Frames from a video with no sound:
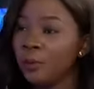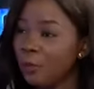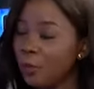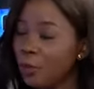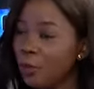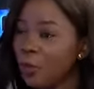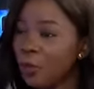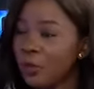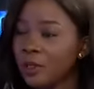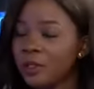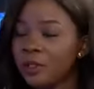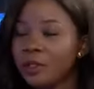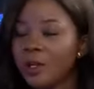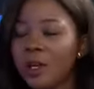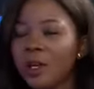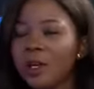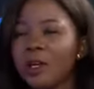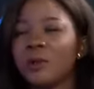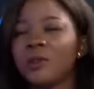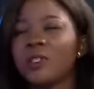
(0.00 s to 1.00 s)
books.
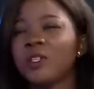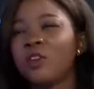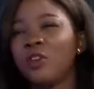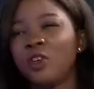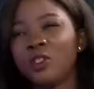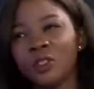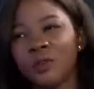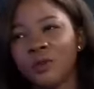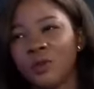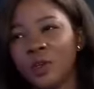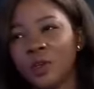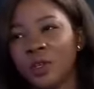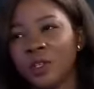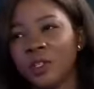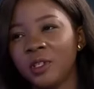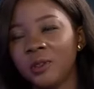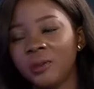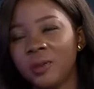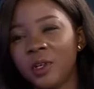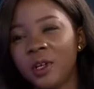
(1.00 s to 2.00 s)
It was a lot of
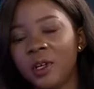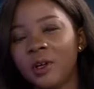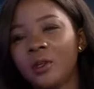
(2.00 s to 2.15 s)
learning.